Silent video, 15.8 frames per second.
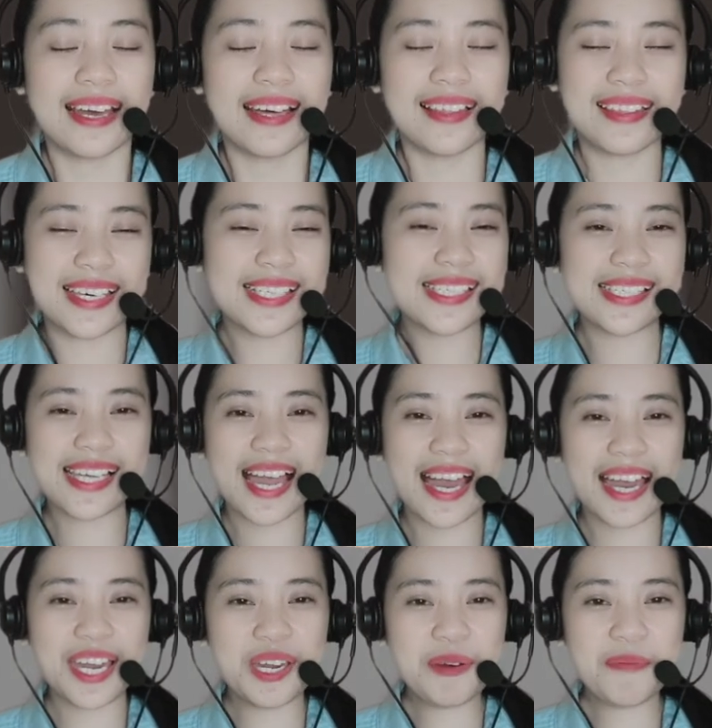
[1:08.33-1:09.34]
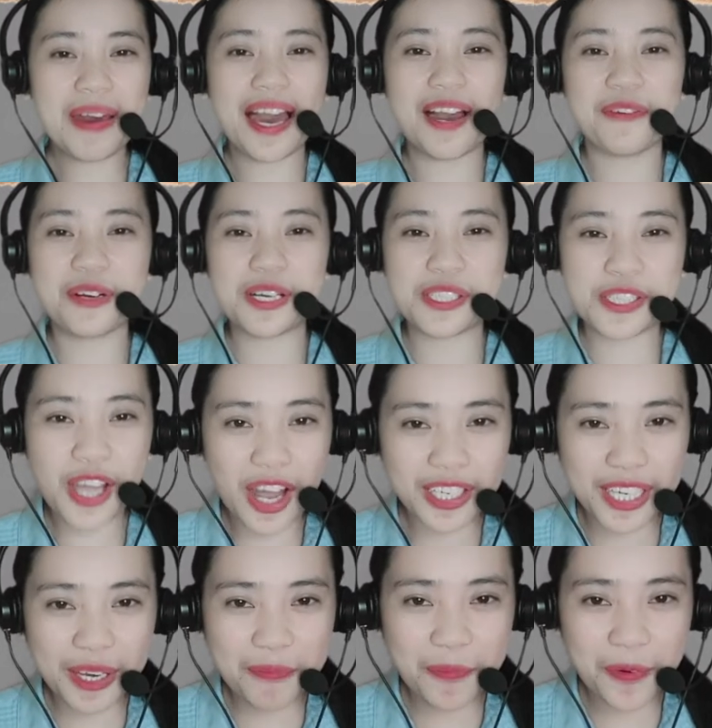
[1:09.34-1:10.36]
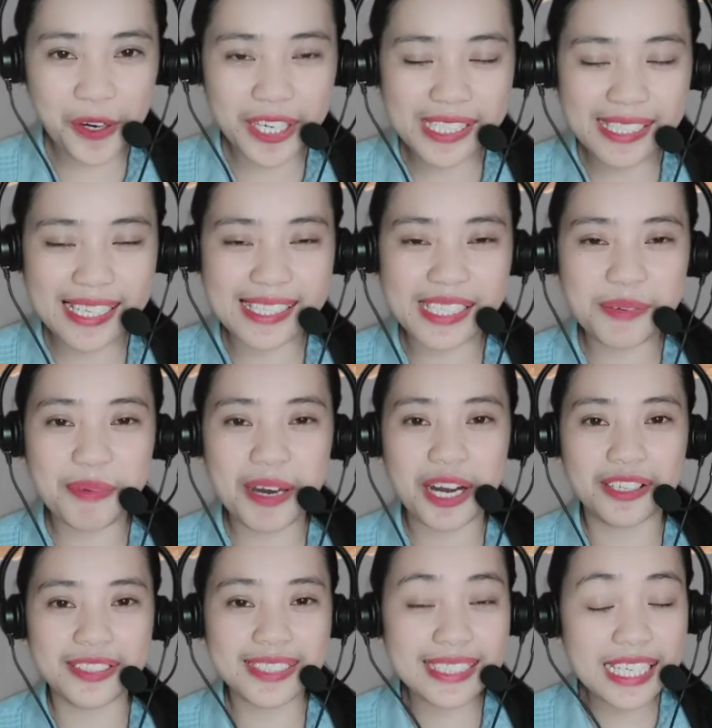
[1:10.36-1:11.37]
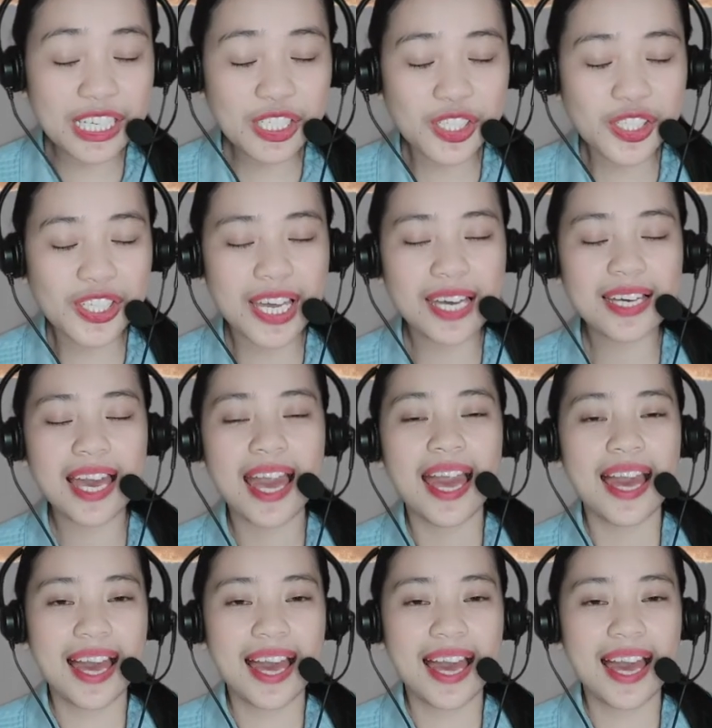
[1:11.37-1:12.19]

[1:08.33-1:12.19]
This time, our talking point is about teaching